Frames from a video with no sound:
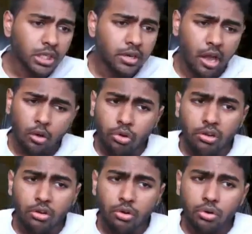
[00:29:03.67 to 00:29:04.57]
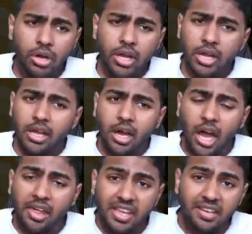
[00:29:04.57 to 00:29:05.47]
Now, all in all,
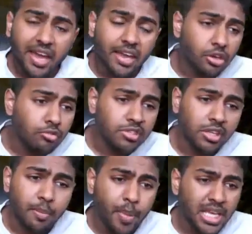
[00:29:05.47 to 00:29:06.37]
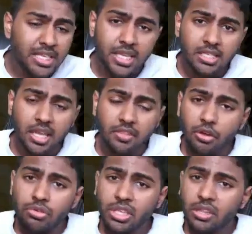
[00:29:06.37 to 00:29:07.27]
I think that those are the basics and
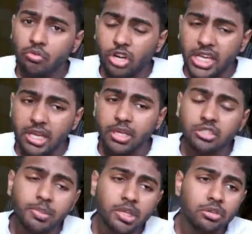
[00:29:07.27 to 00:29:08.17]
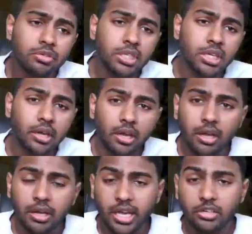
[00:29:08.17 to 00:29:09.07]
those are the key ways to be using
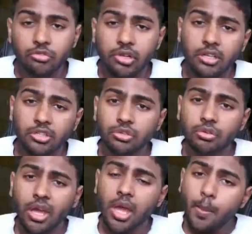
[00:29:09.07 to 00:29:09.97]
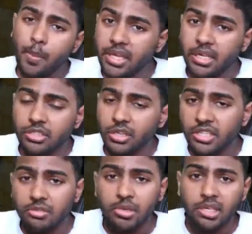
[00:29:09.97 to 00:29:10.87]
Katarina to beginner to
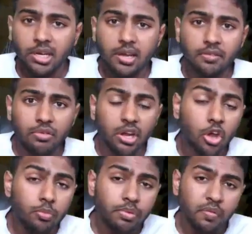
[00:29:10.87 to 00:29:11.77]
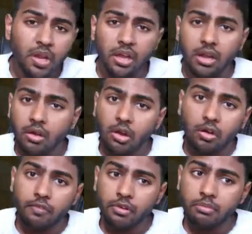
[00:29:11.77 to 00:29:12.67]
intermediate level. And I hope you've learned a
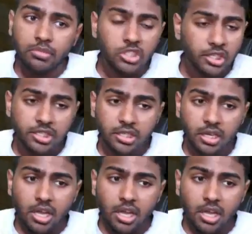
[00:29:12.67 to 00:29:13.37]
lot from just